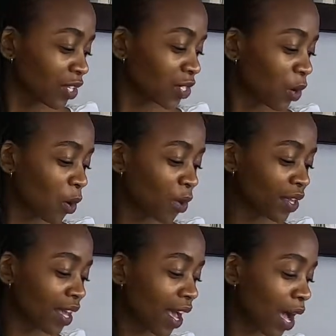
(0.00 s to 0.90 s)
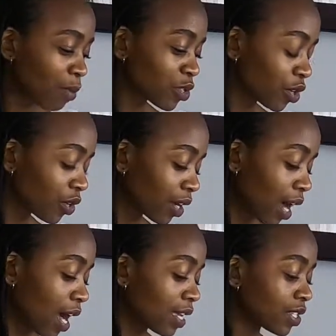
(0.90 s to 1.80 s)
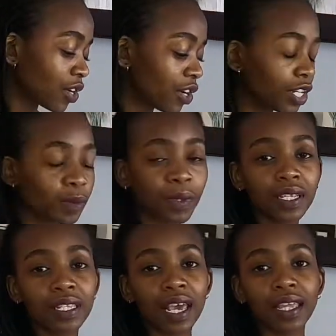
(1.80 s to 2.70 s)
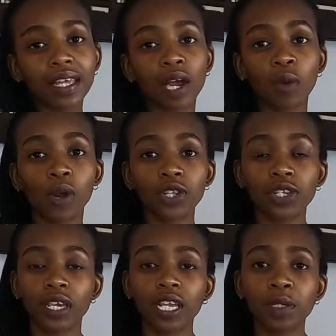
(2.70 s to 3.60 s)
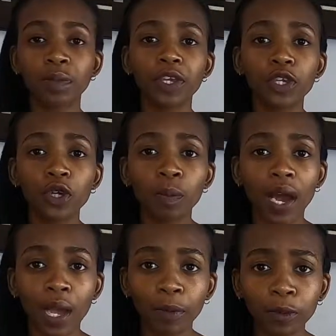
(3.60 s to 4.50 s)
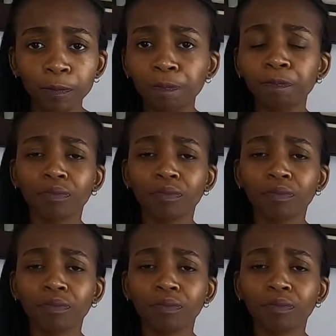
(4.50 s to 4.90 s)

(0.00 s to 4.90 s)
So yeah, I'm sure you guys heard me say that I want to get me a new Bible.